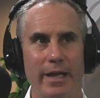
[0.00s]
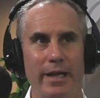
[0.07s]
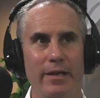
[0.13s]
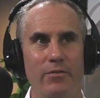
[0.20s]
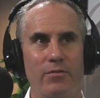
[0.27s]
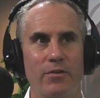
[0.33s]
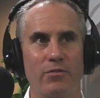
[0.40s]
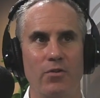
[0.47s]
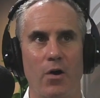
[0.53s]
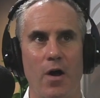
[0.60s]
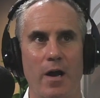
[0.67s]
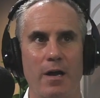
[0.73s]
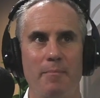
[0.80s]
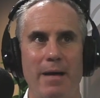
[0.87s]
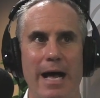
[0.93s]
is to
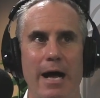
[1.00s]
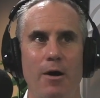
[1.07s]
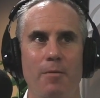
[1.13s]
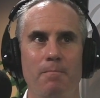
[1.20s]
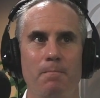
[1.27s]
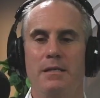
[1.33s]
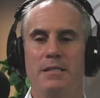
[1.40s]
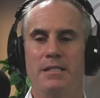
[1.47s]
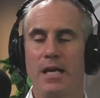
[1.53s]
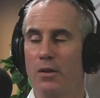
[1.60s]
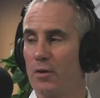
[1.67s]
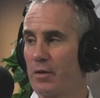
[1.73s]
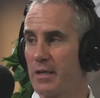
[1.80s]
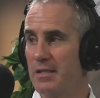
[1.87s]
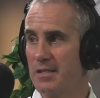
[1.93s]
talk about
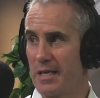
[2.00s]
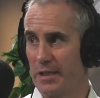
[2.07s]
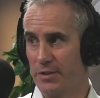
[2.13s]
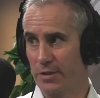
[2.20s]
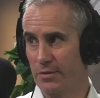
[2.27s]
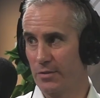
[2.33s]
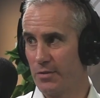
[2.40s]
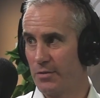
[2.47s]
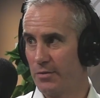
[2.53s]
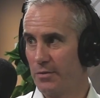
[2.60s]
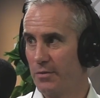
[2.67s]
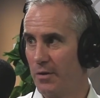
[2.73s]
seller concessions.